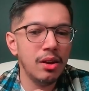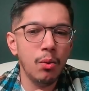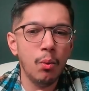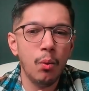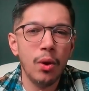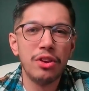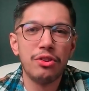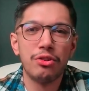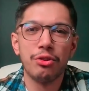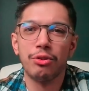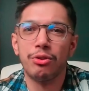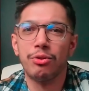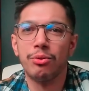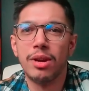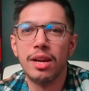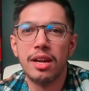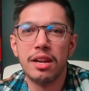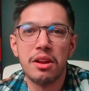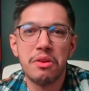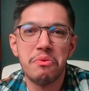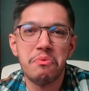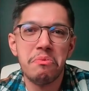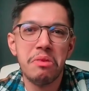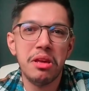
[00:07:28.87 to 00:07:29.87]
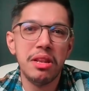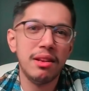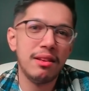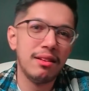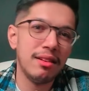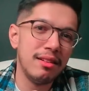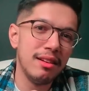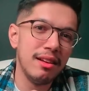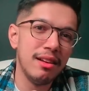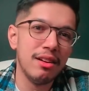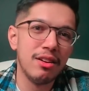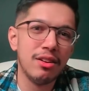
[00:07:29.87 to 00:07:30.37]
wintergreen and
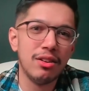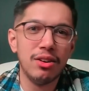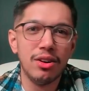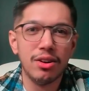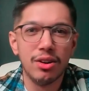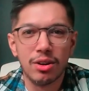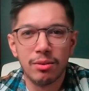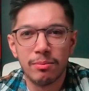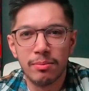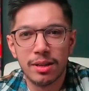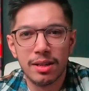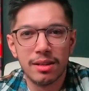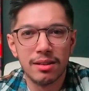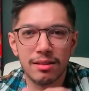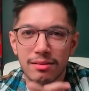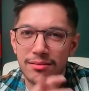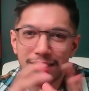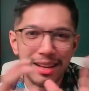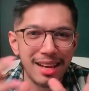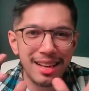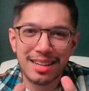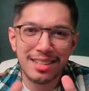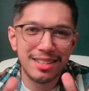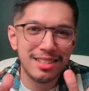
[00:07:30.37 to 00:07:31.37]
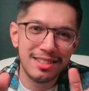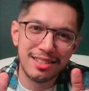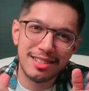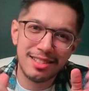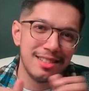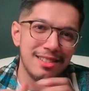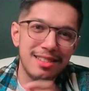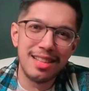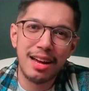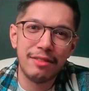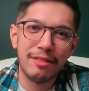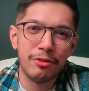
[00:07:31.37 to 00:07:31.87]
mint and herb, and
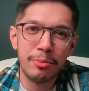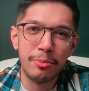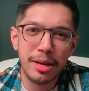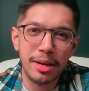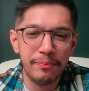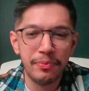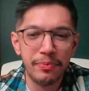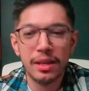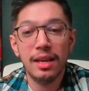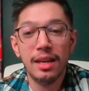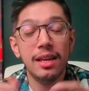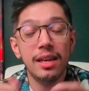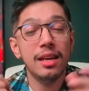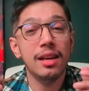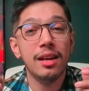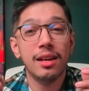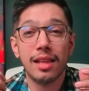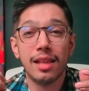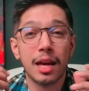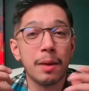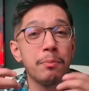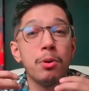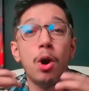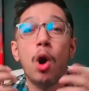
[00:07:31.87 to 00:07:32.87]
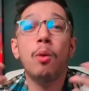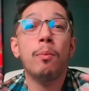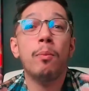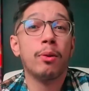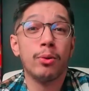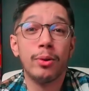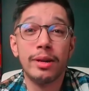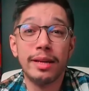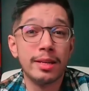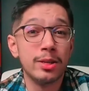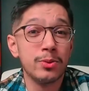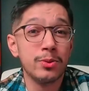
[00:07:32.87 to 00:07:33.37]
it's not for me. Like
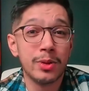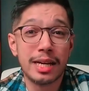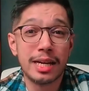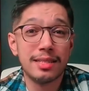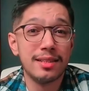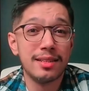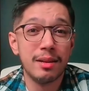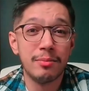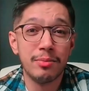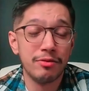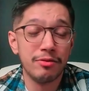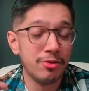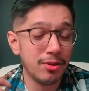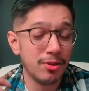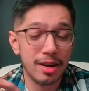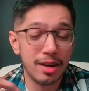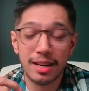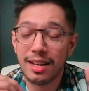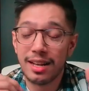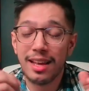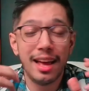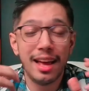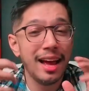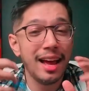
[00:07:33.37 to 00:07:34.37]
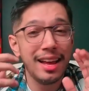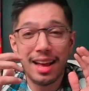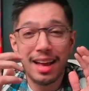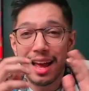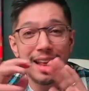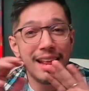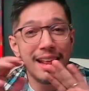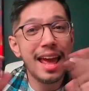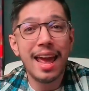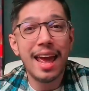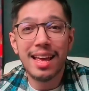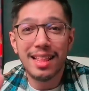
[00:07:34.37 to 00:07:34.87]
potpourri is what I said before.
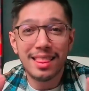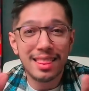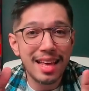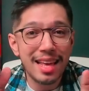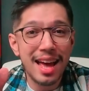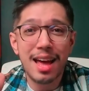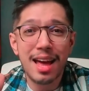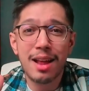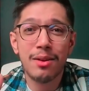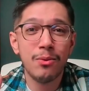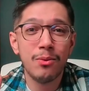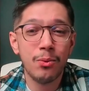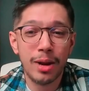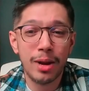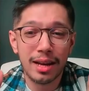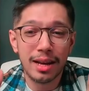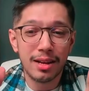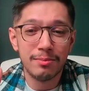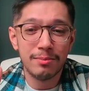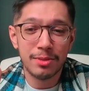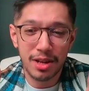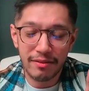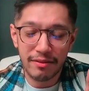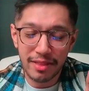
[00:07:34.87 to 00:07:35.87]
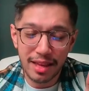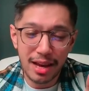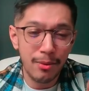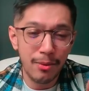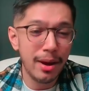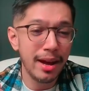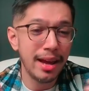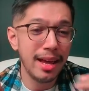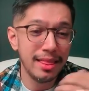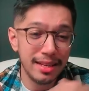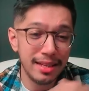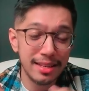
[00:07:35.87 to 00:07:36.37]
I hate that when it comes off
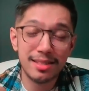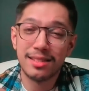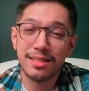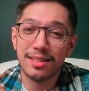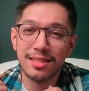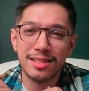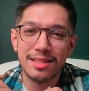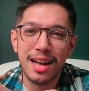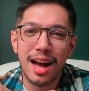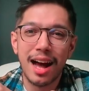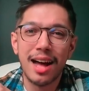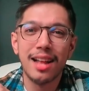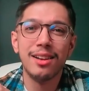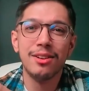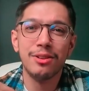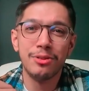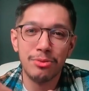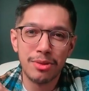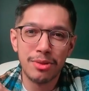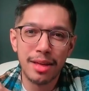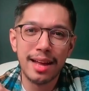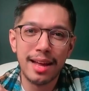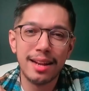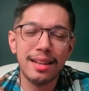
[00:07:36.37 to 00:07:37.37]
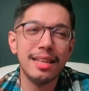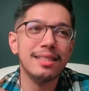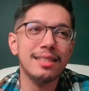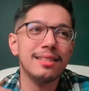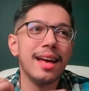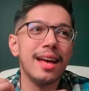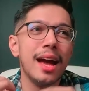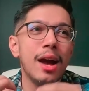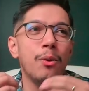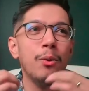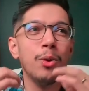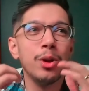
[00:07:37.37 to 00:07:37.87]
that way, and this does not do that.
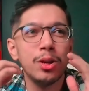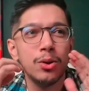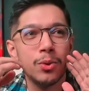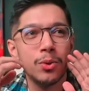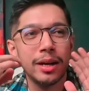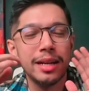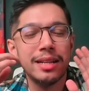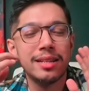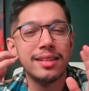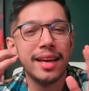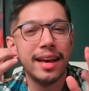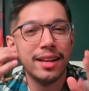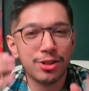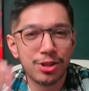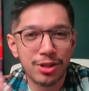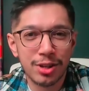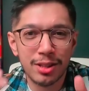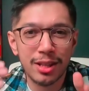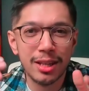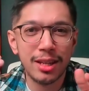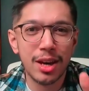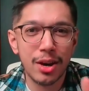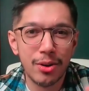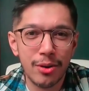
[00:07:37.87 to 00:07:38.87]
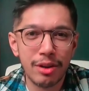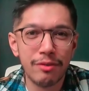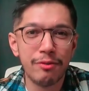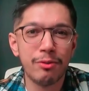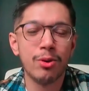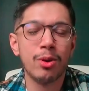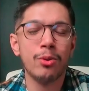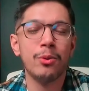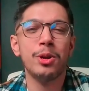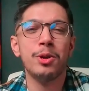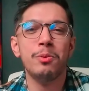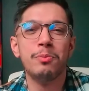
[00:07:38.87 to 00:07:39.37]
Is that what you were intentionally going
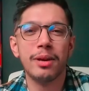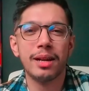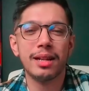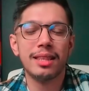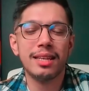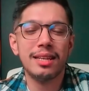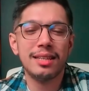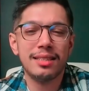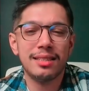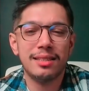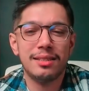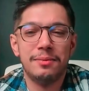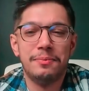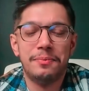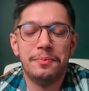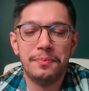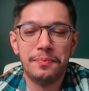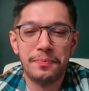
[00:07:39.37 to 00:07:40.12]
for when you picked this?